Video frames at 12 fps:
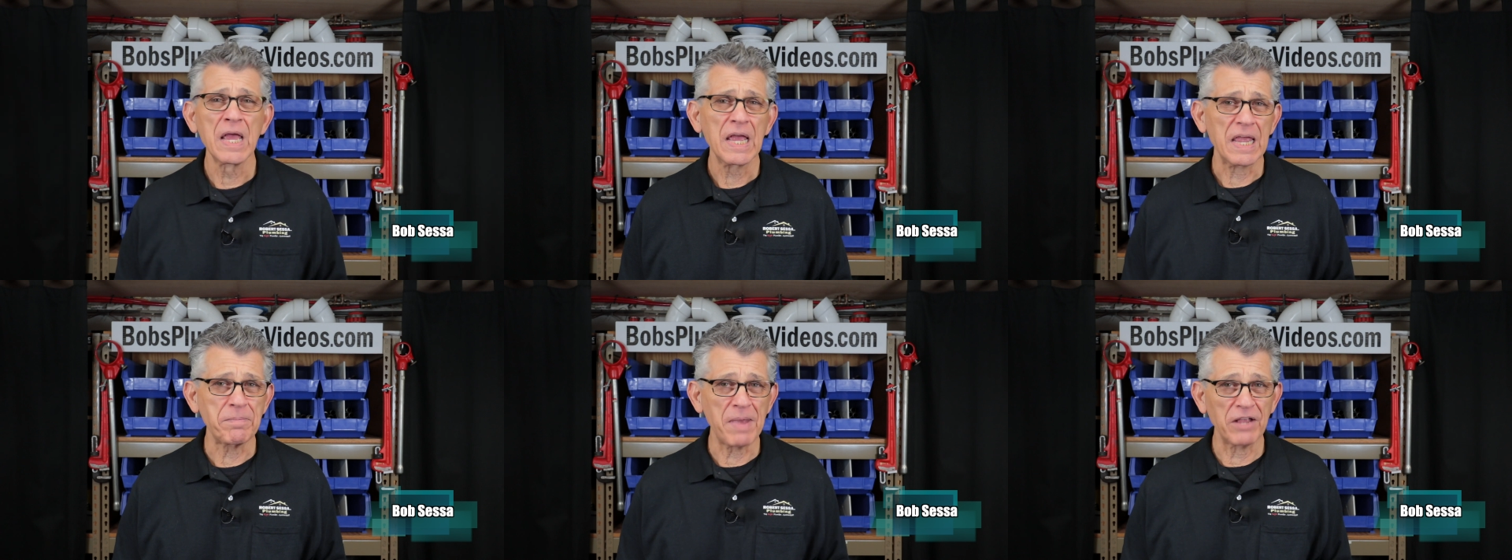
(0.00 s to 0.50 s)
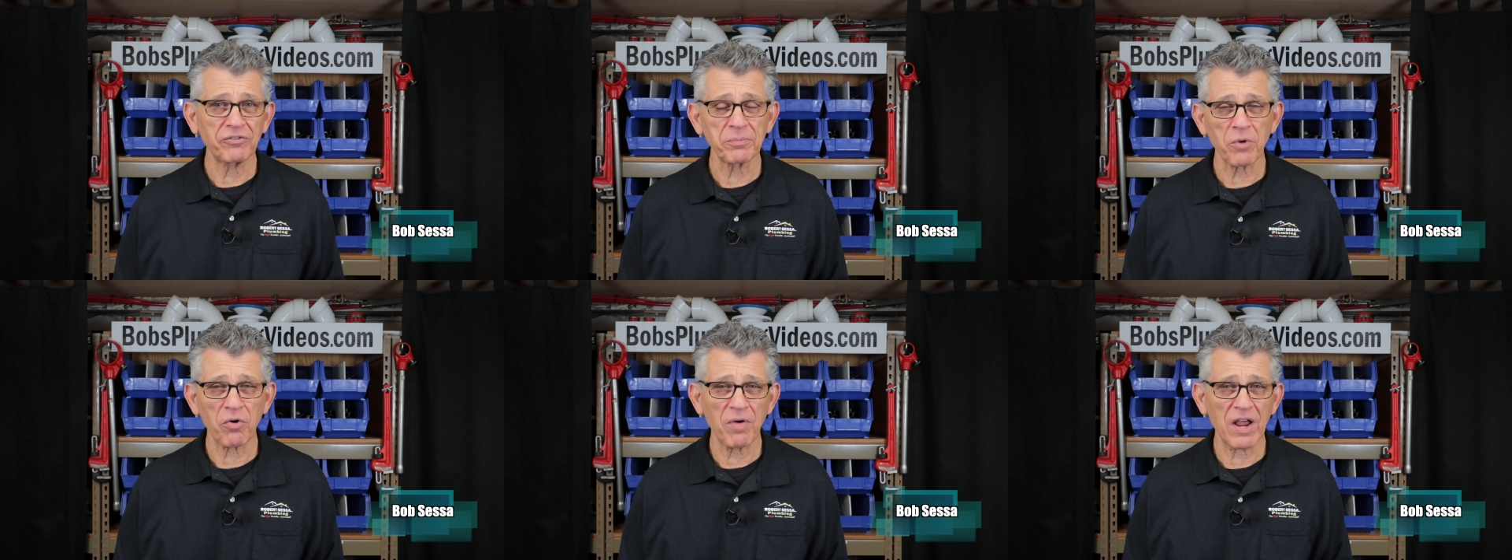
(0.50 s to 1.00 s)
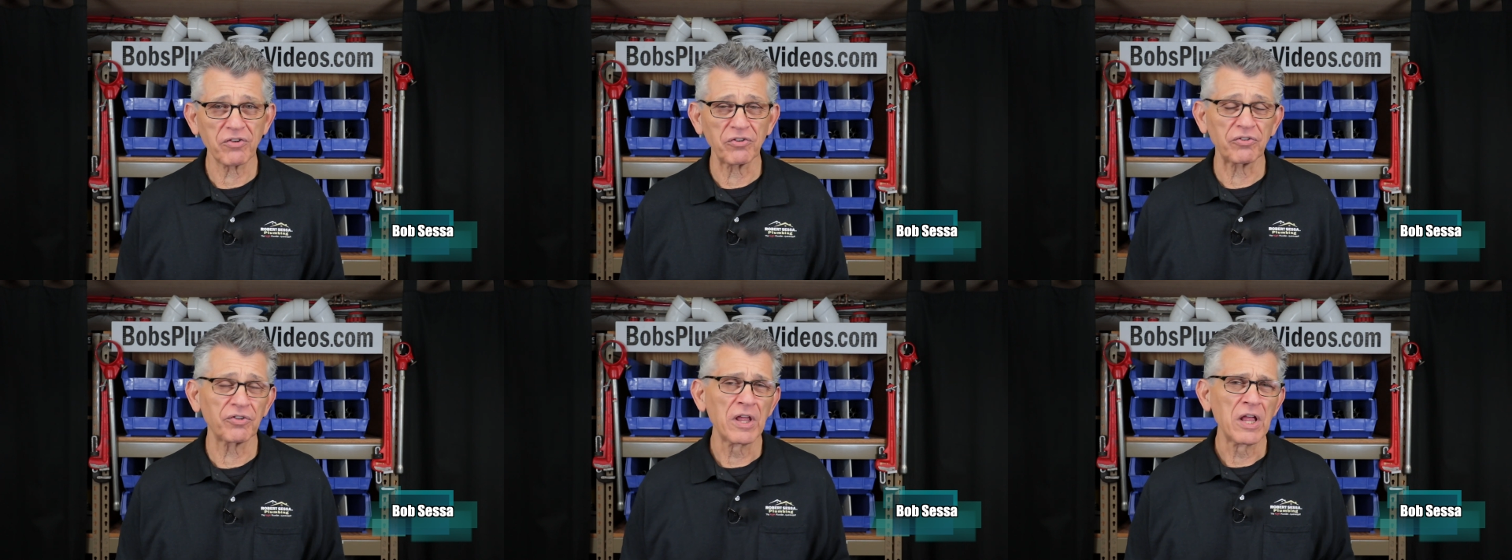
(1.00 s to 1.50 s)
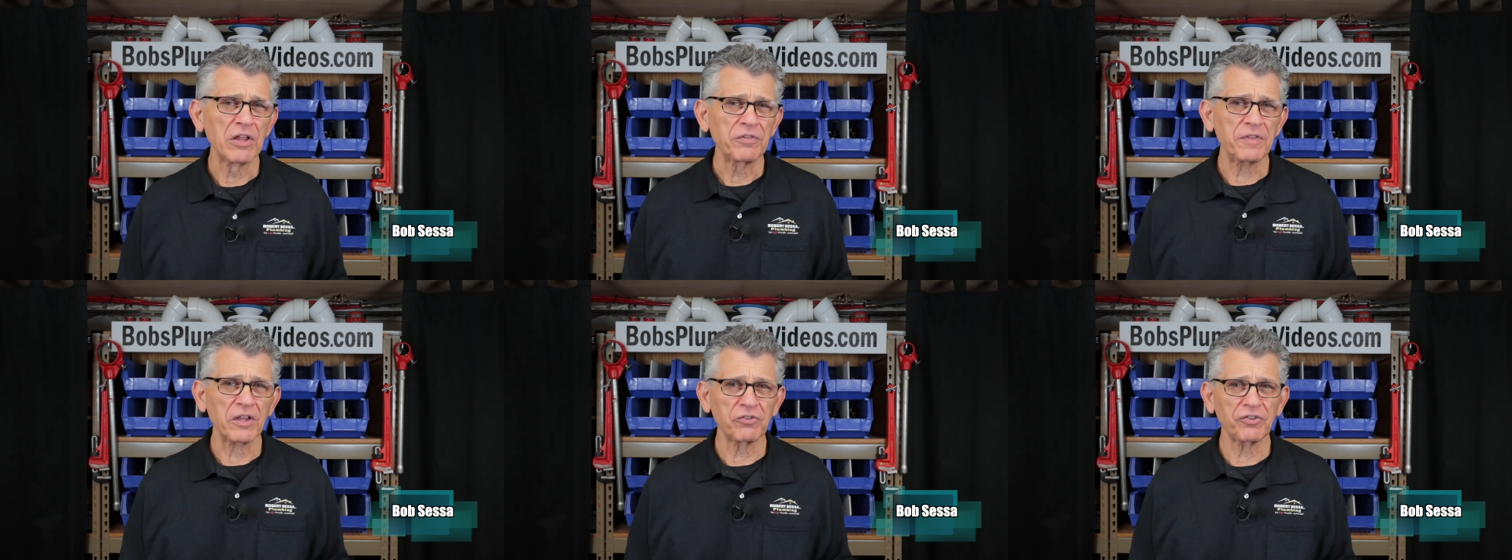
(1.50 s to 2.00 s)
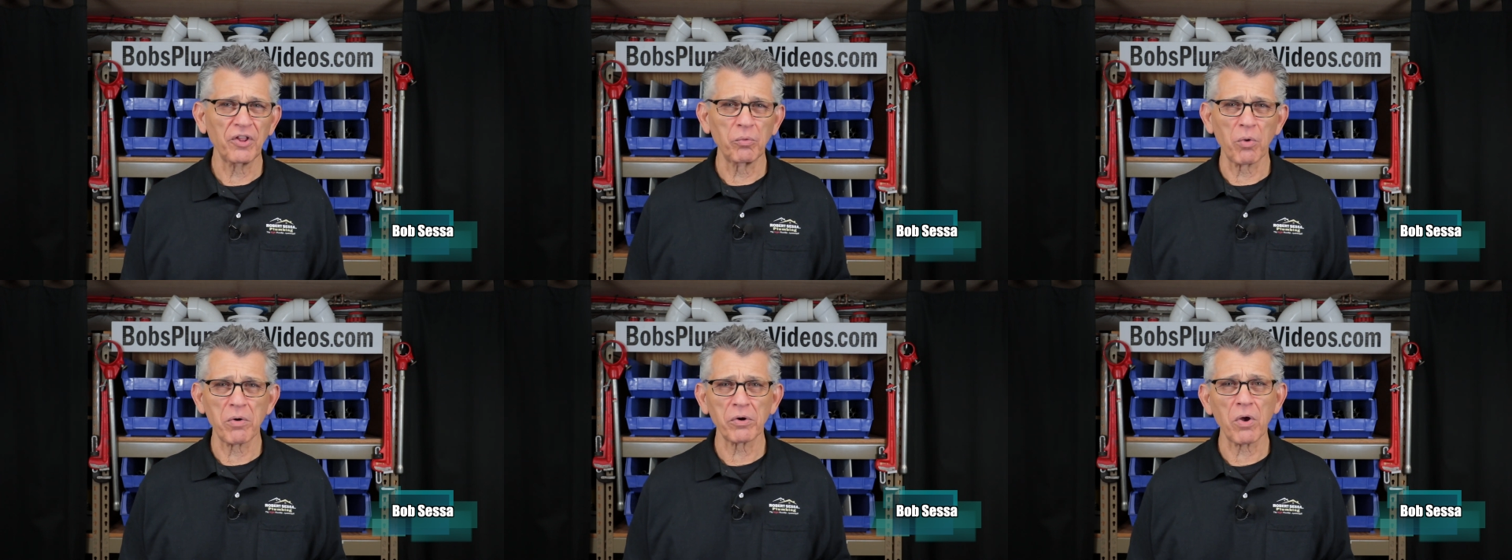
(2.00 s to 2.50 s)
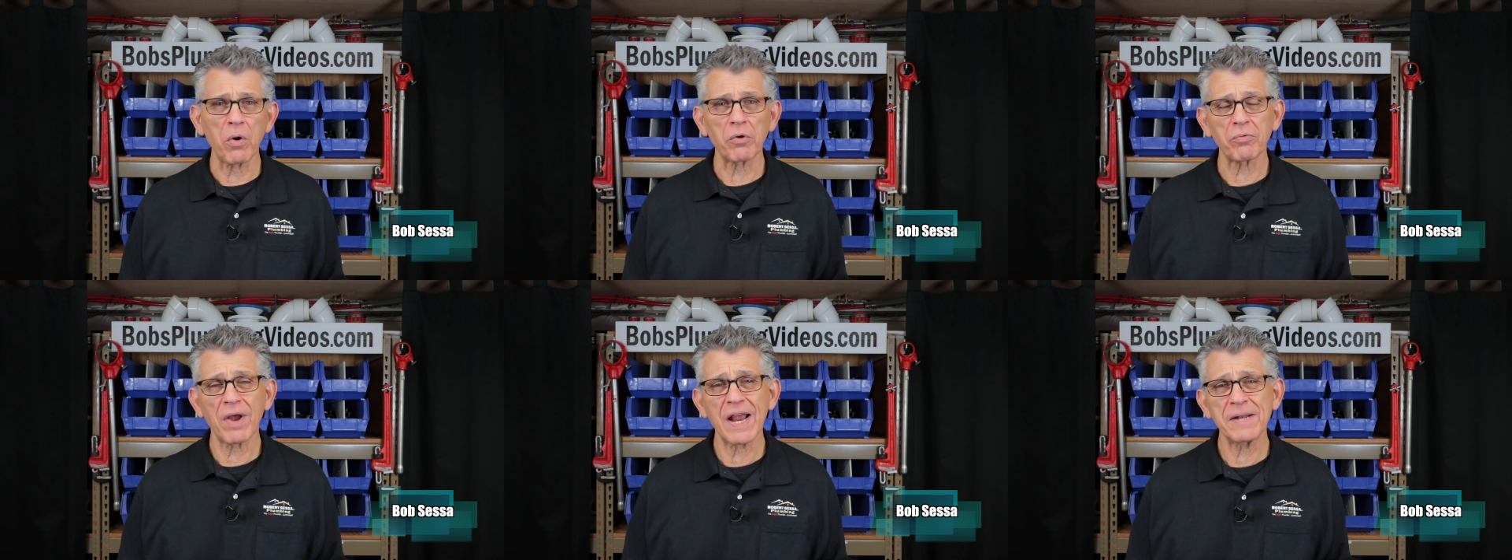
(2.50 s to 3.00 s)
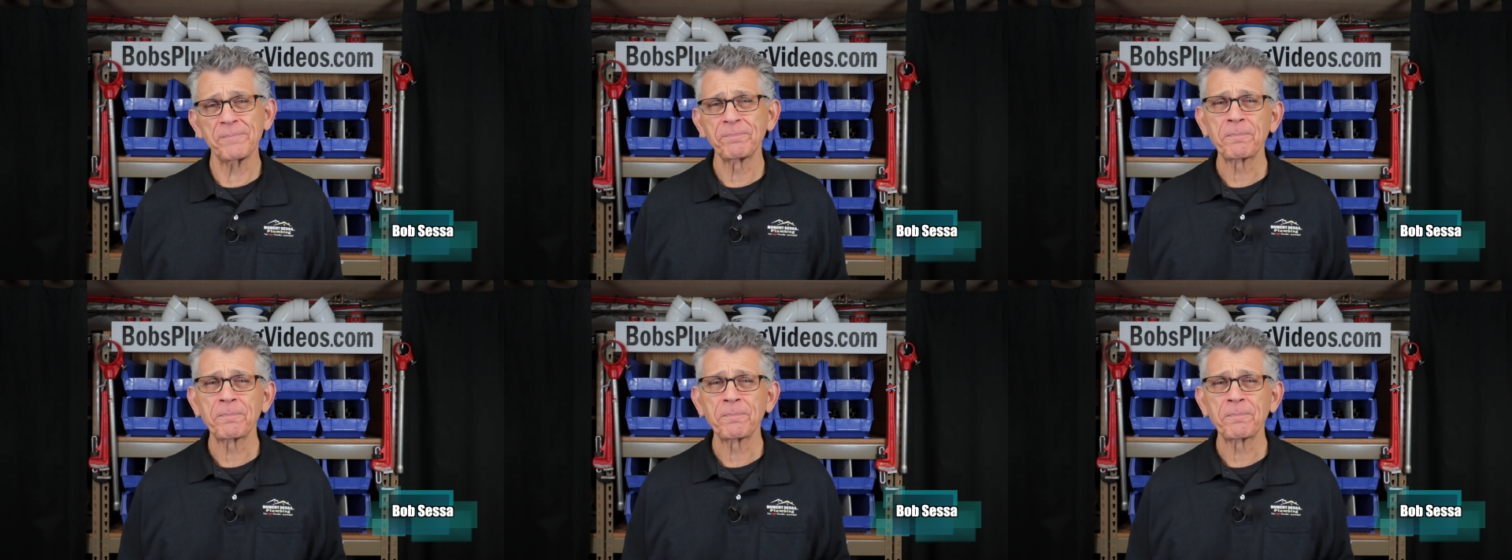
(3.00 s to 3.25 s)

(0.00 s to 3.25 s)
he made some corrections. Things still weren't going right.